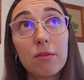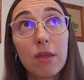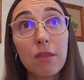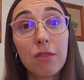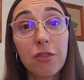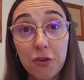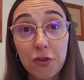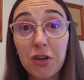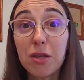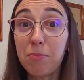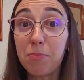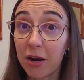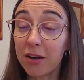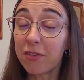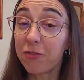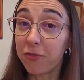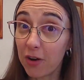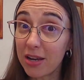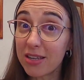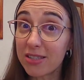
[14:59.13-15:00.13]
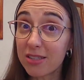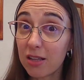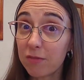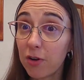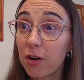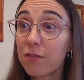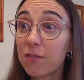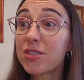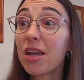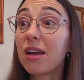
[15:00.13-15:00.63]
three-part phrasal
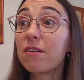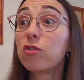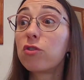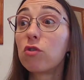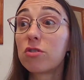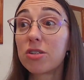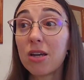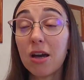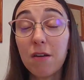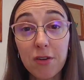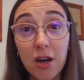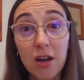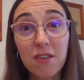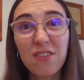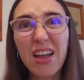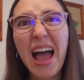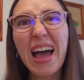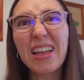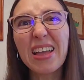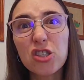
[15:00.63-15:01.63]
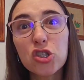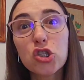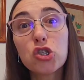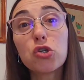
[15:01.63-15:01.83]
verbs have got a verb and